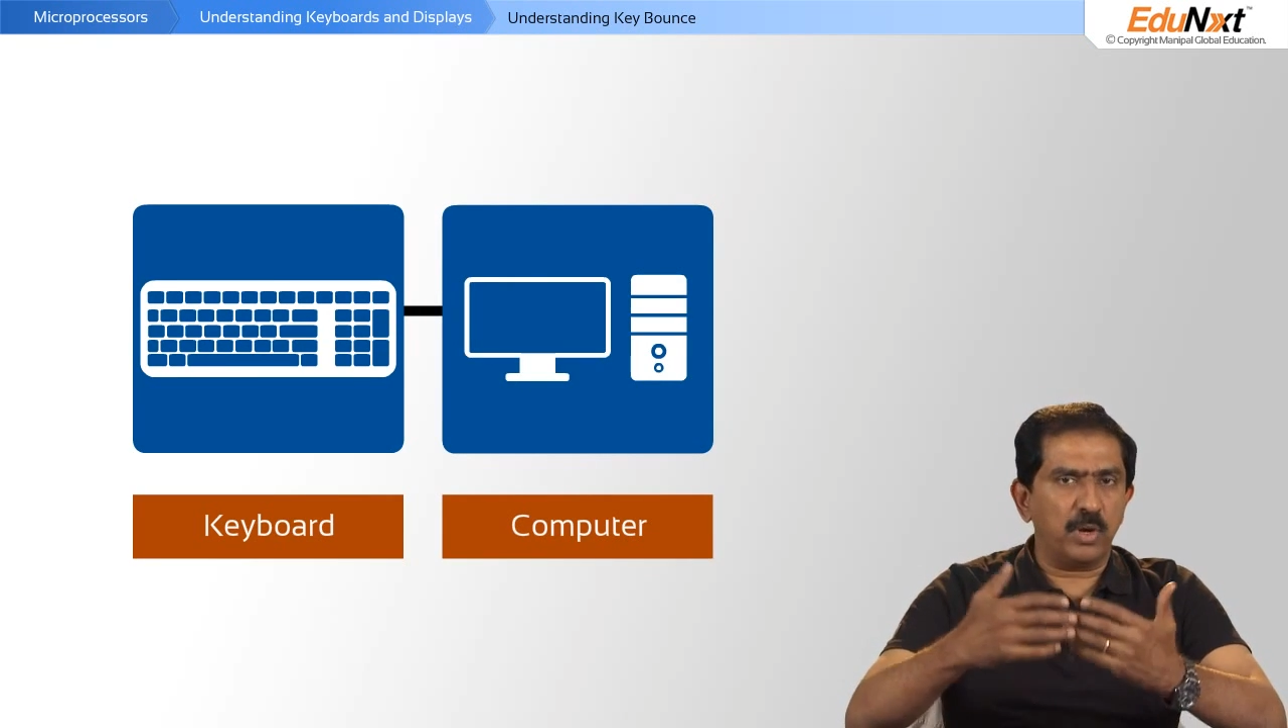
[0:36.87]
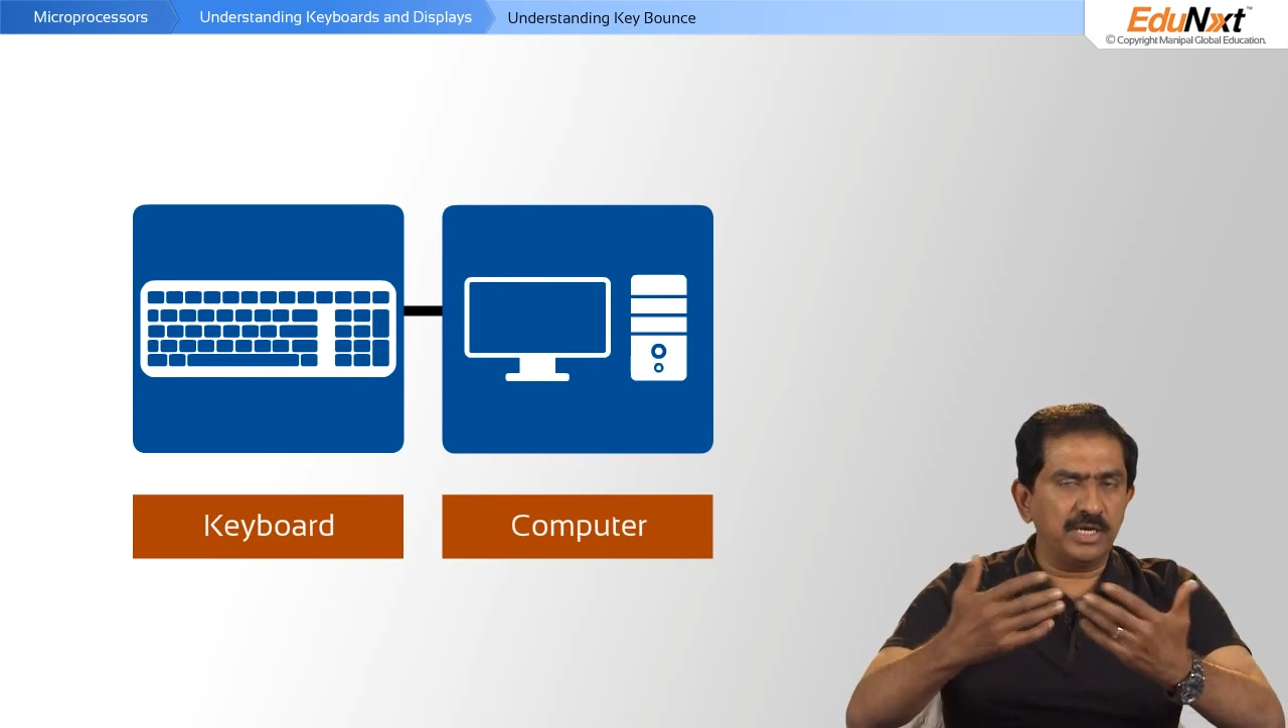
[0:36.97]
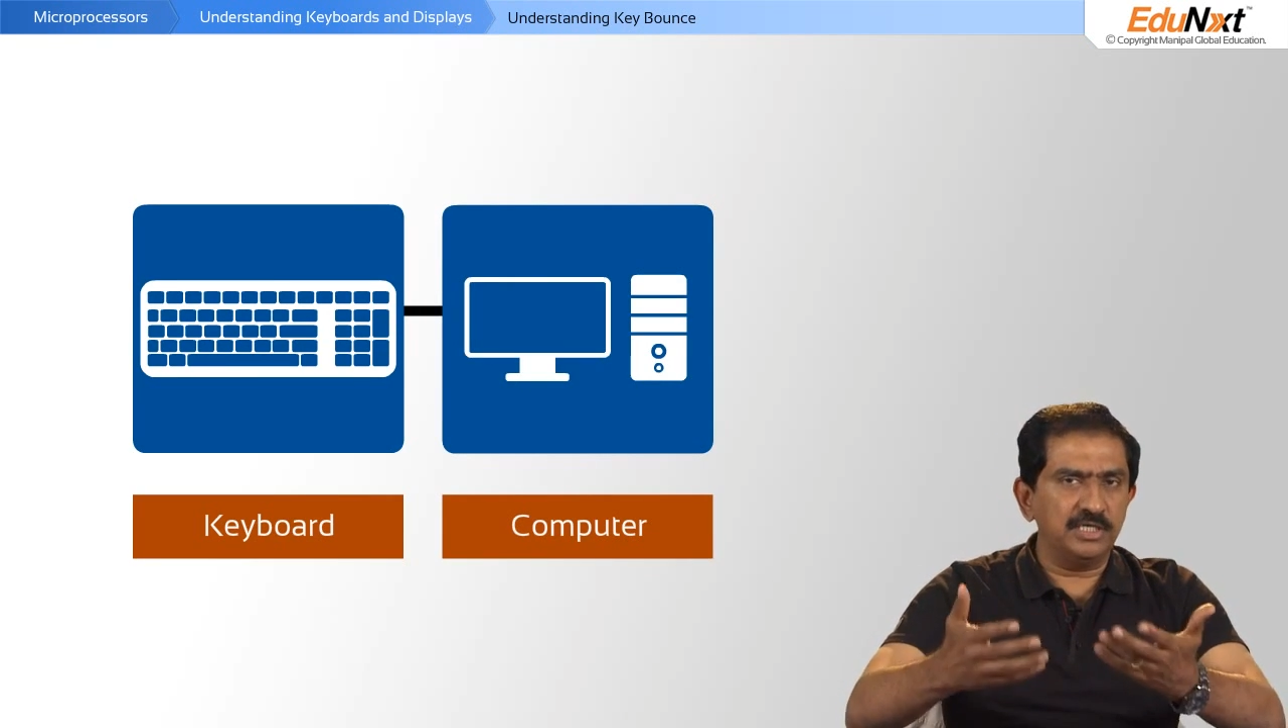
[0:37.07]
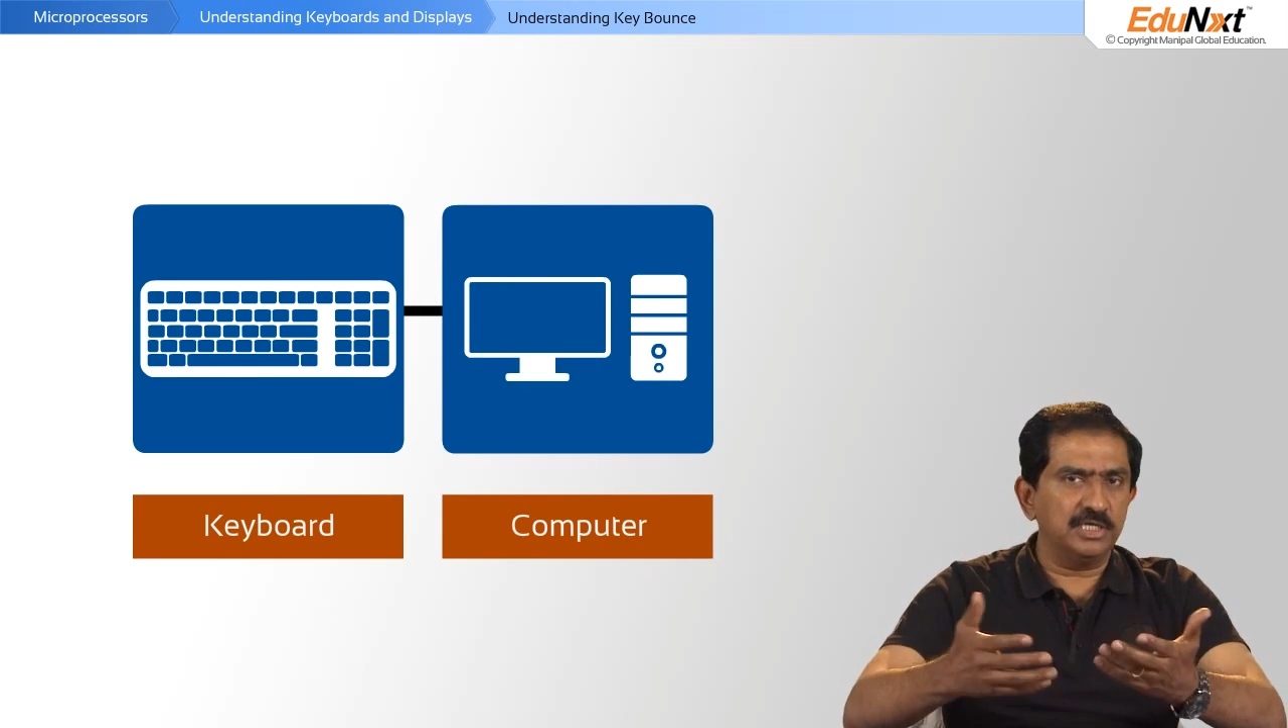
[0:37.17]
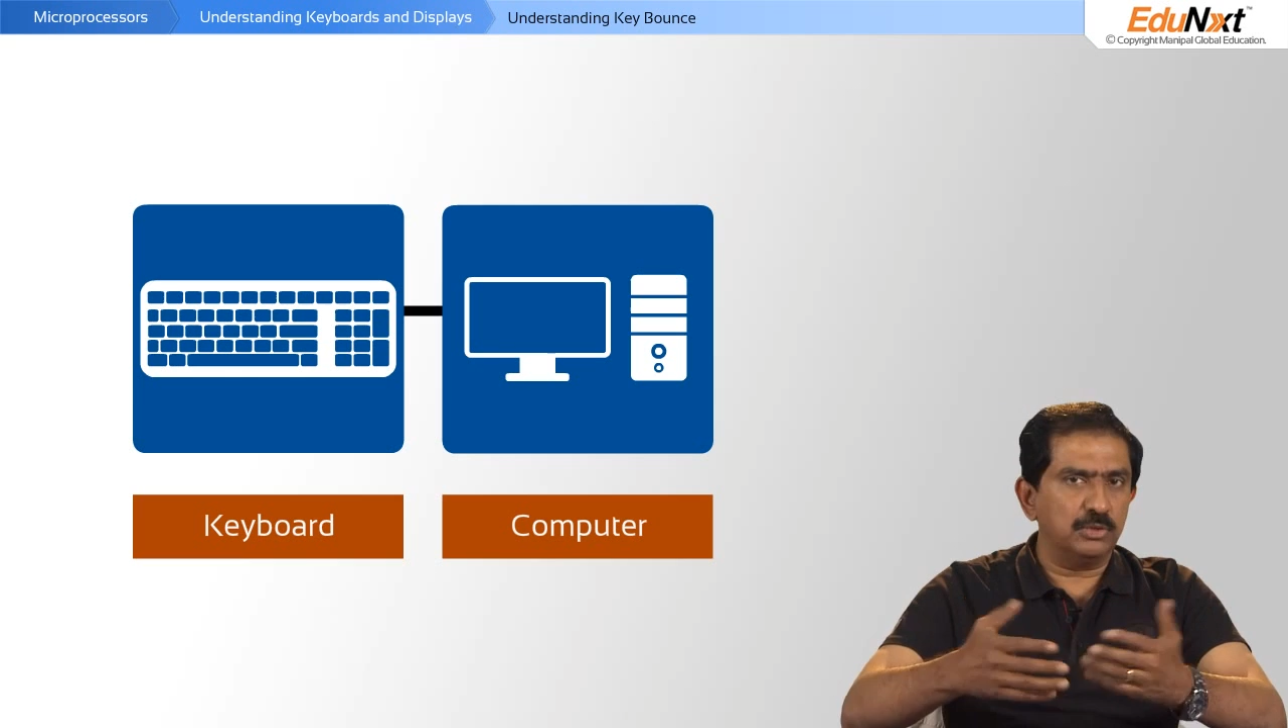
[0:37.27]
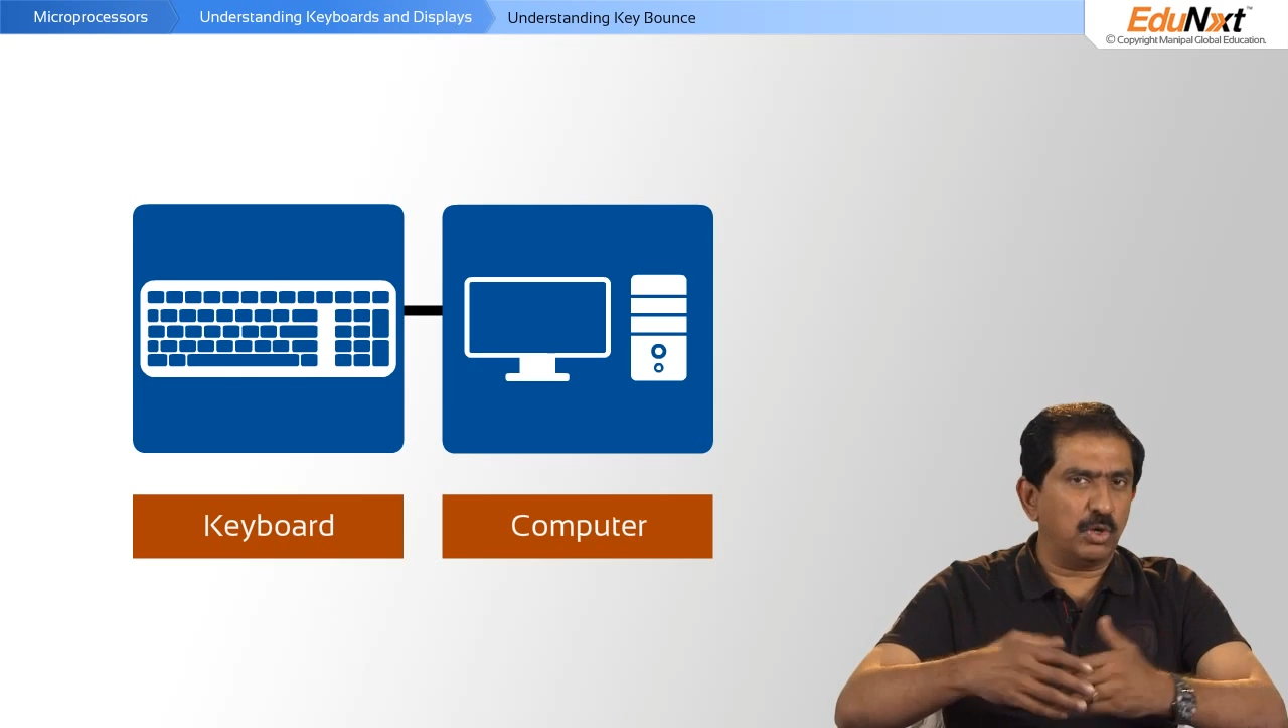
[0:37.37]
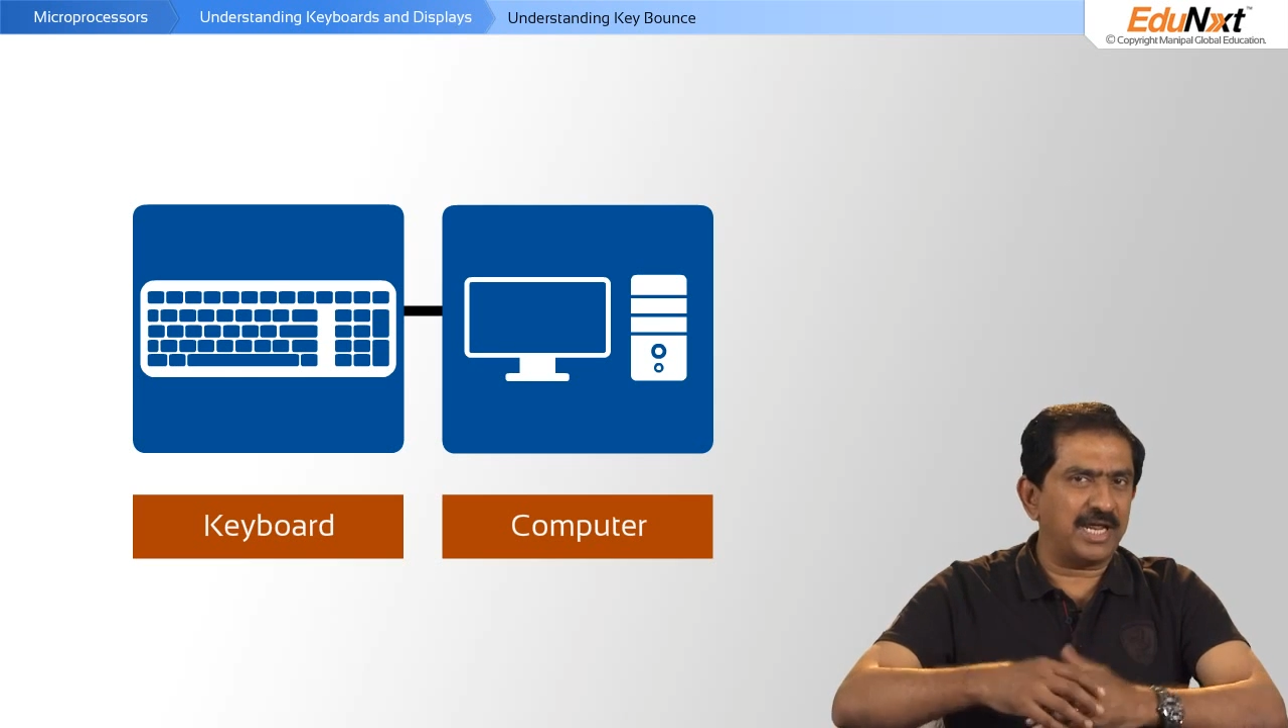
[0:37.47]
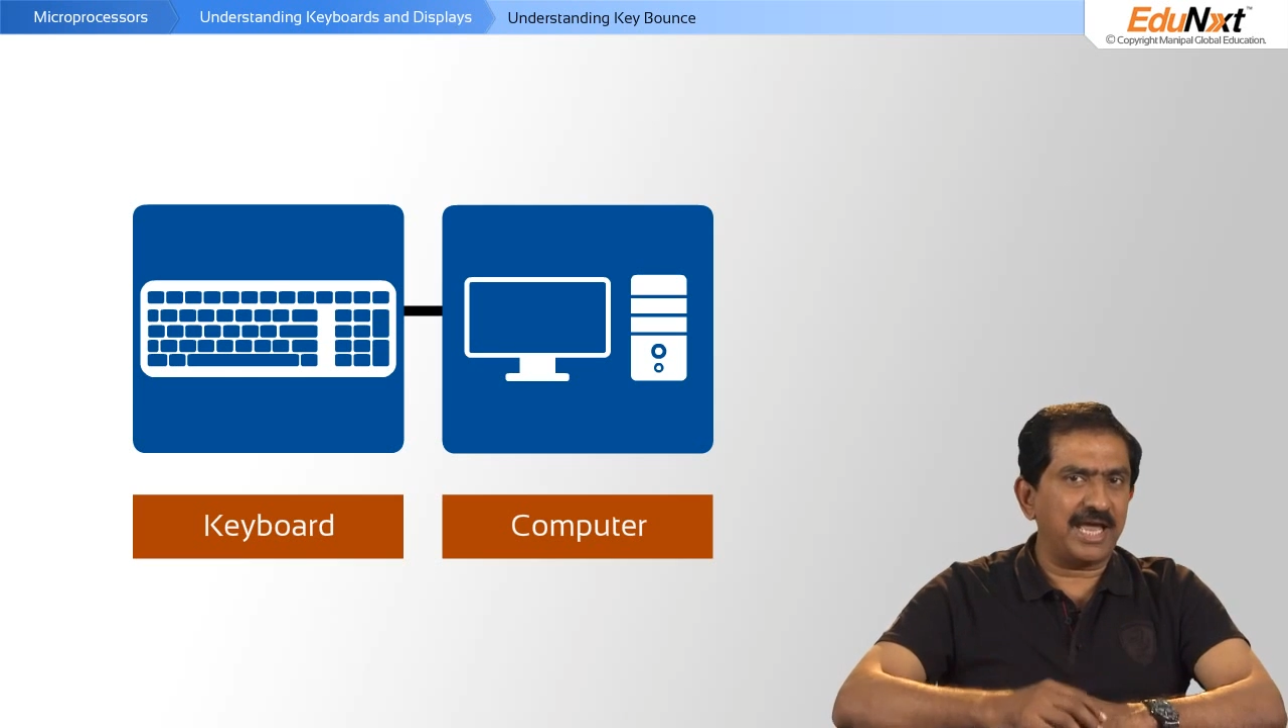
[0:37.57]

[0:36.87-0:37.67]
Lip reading: wondered what